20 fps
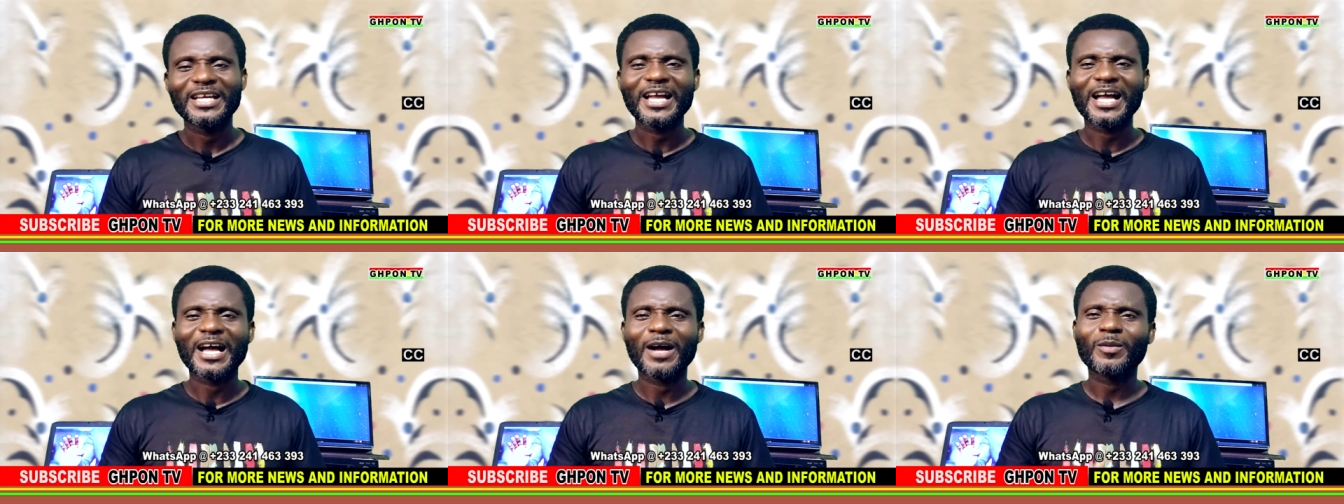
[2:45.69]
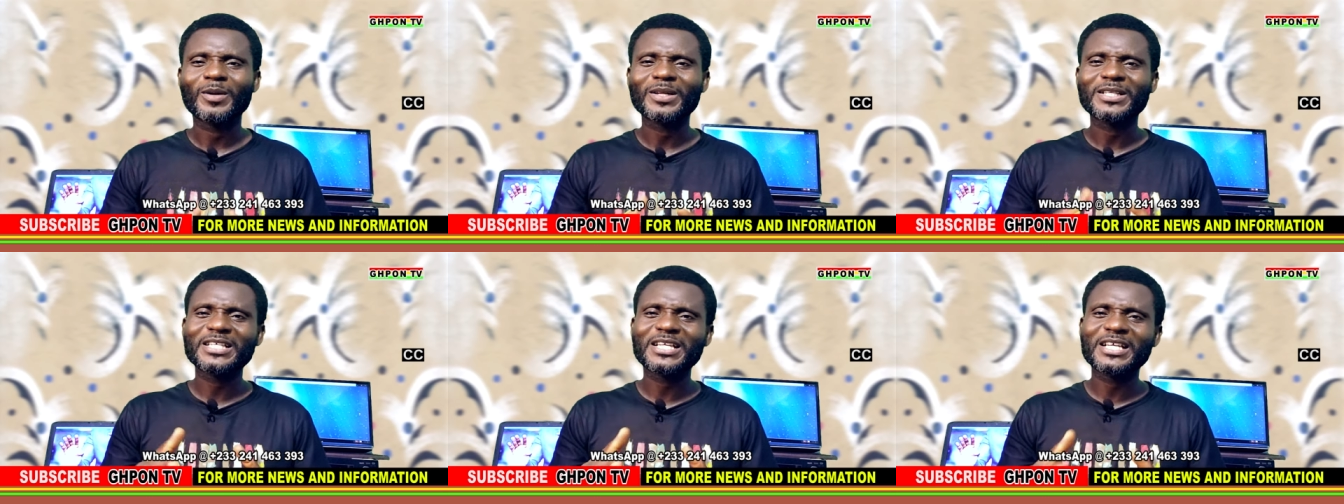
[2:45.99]
Now,
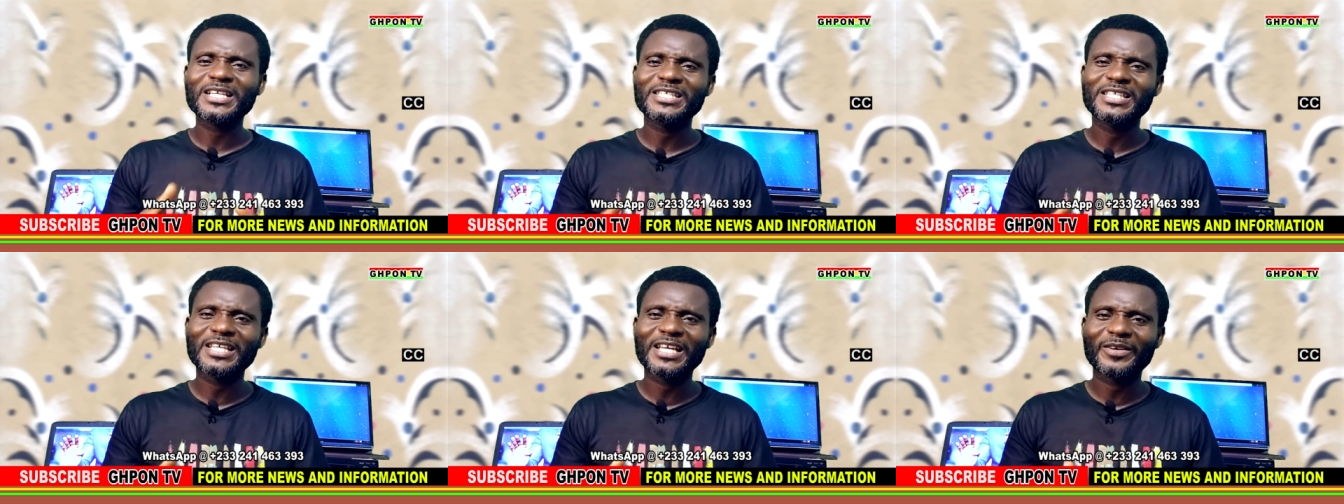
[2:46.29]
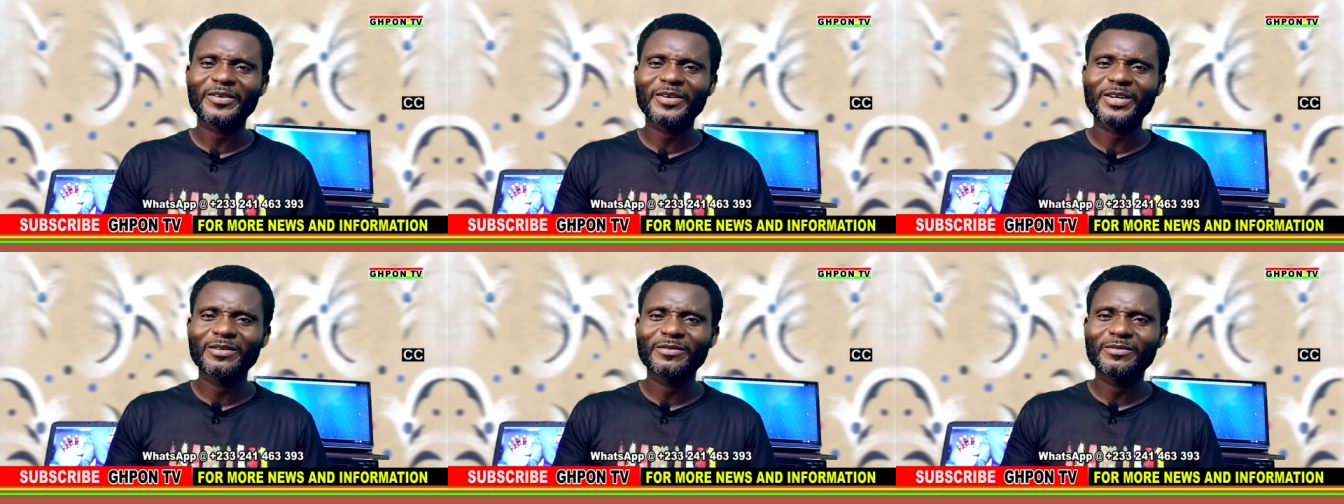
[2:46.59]
what can I see?
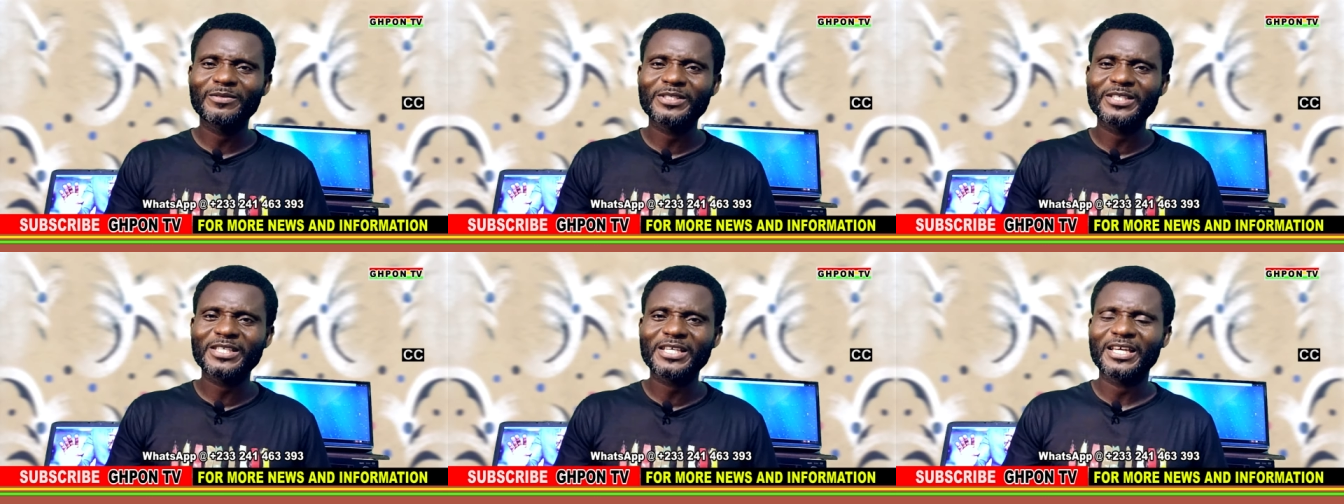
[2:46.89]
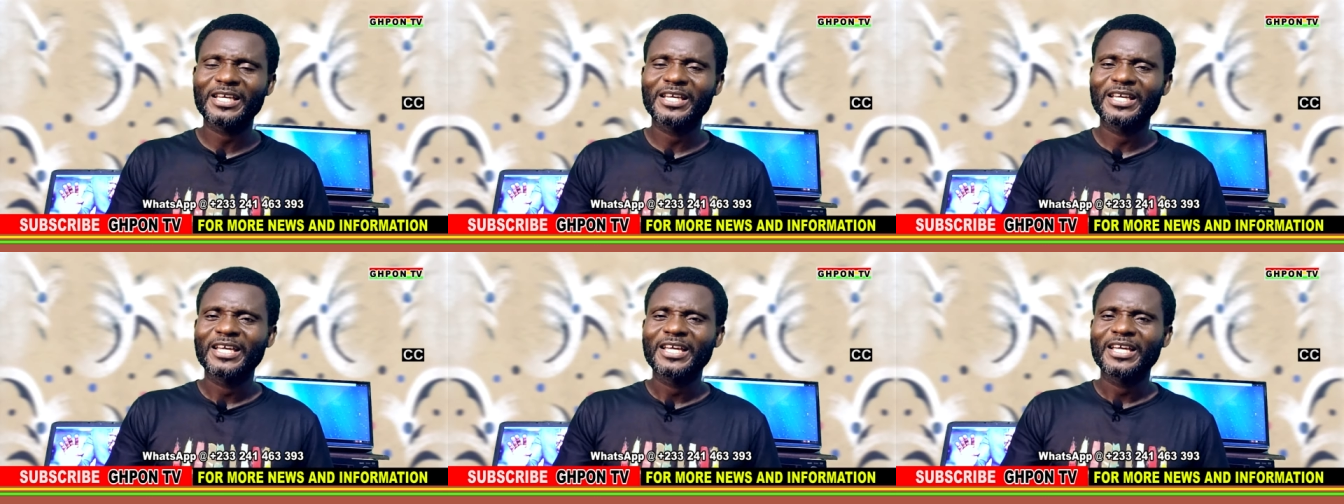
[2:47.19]
I hear when you
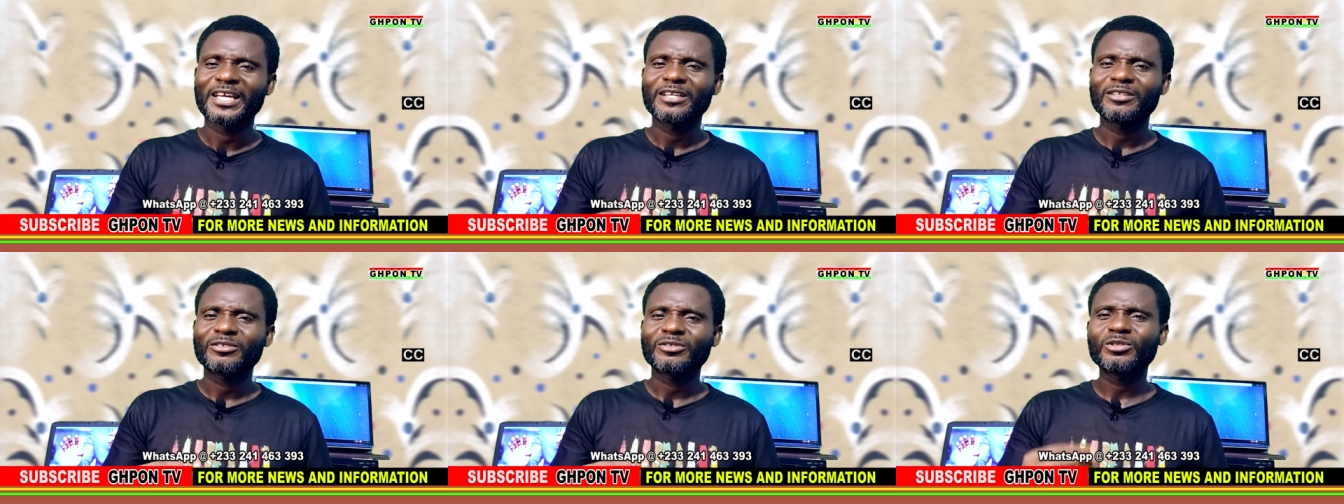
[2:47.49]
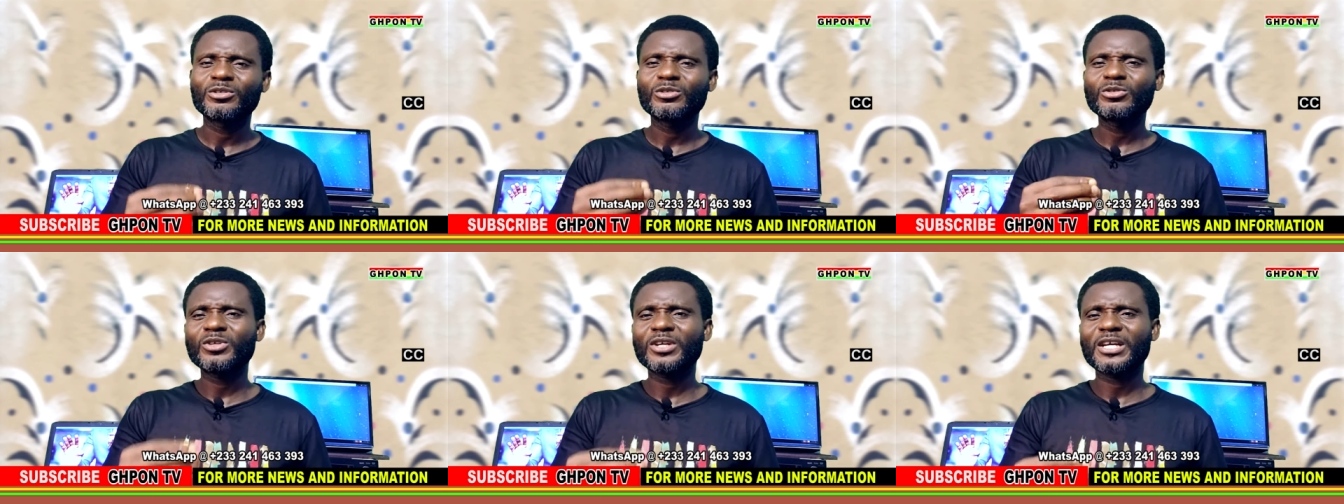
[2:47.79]
say,
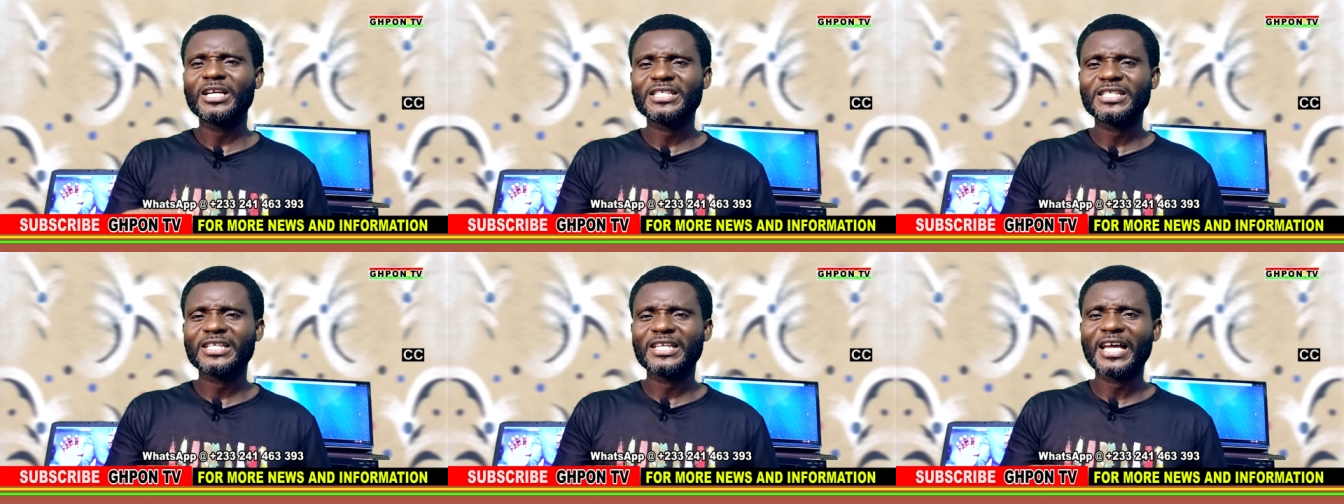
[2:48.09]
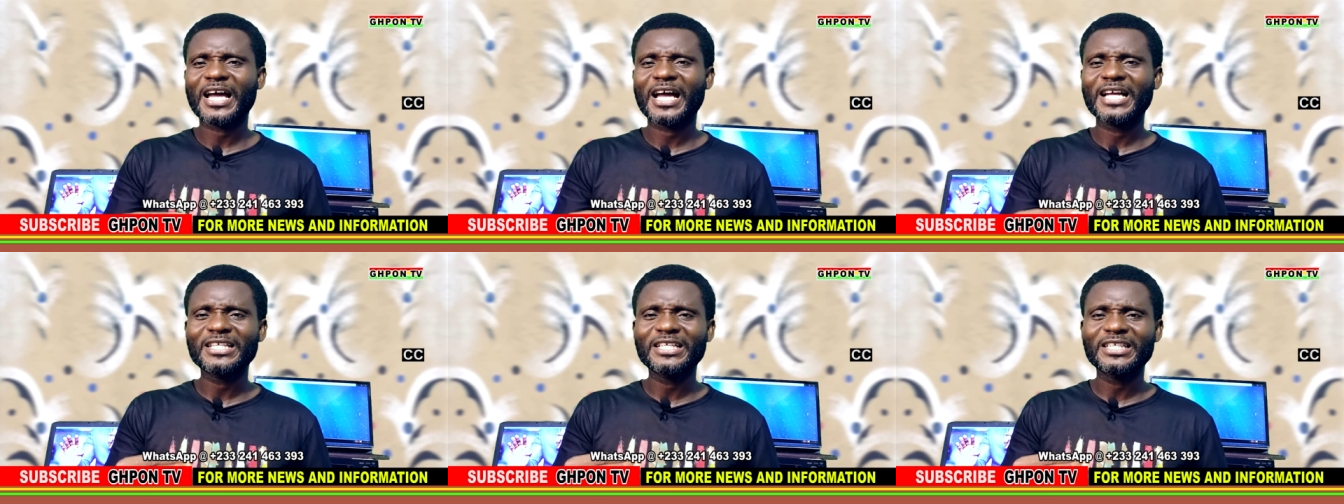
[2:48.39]
Change you as
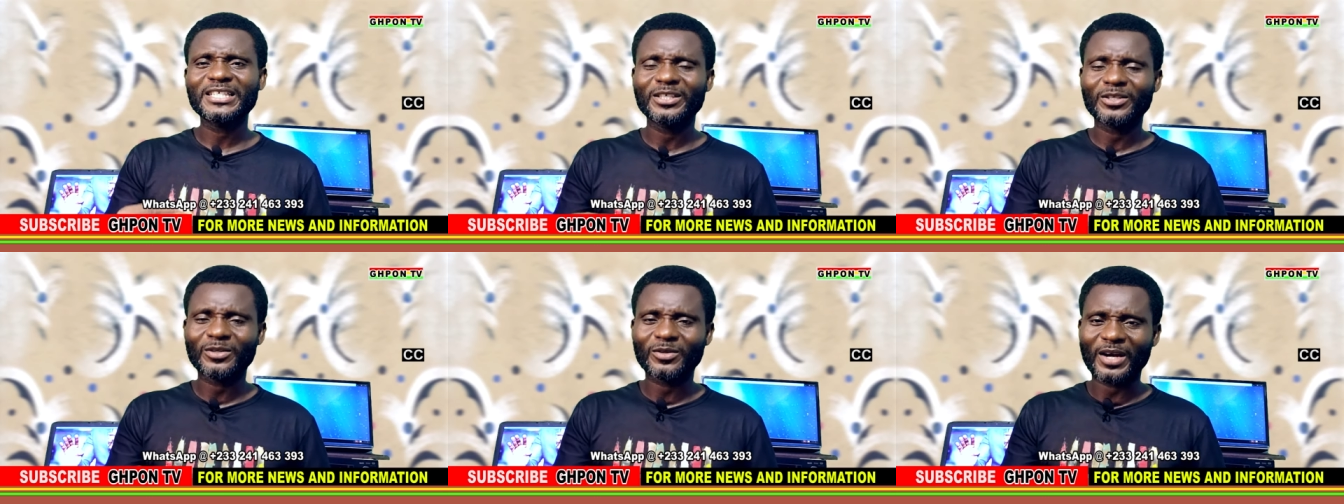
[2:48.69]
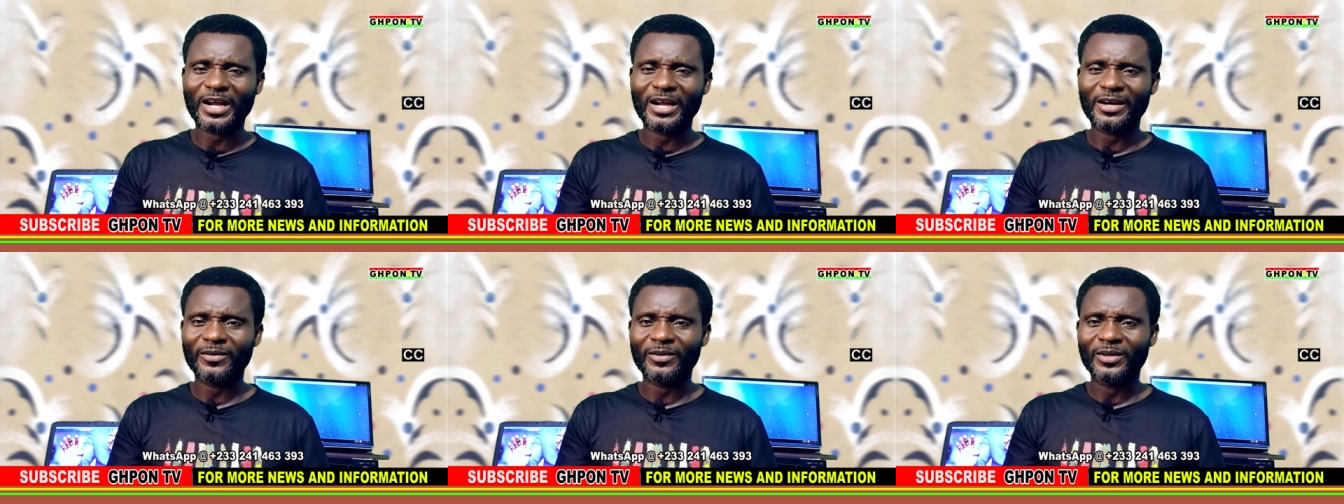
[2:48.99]
in tiny ye
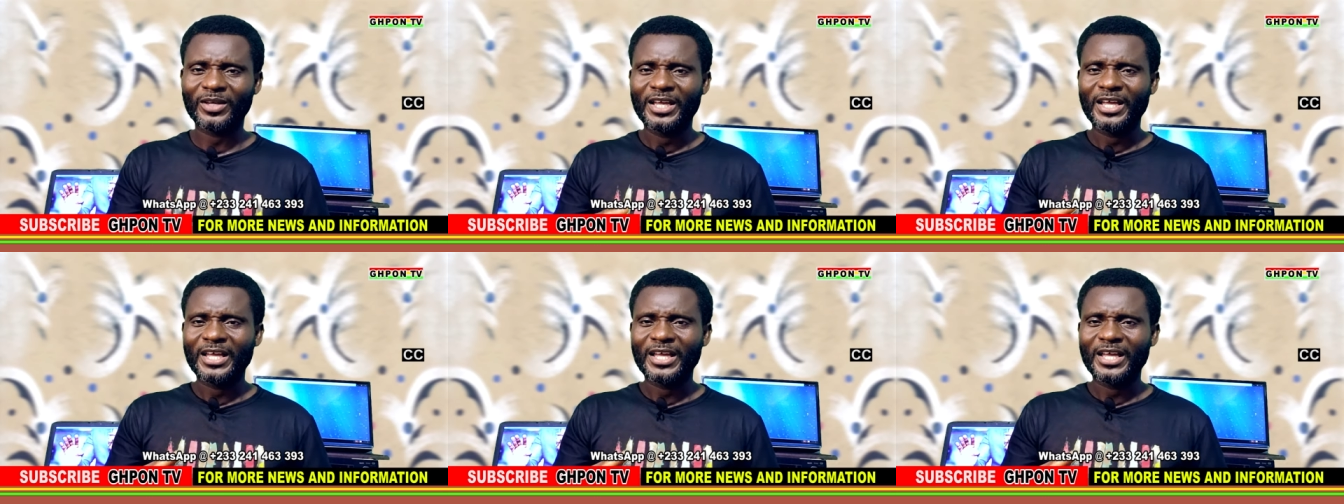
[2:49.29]
crab.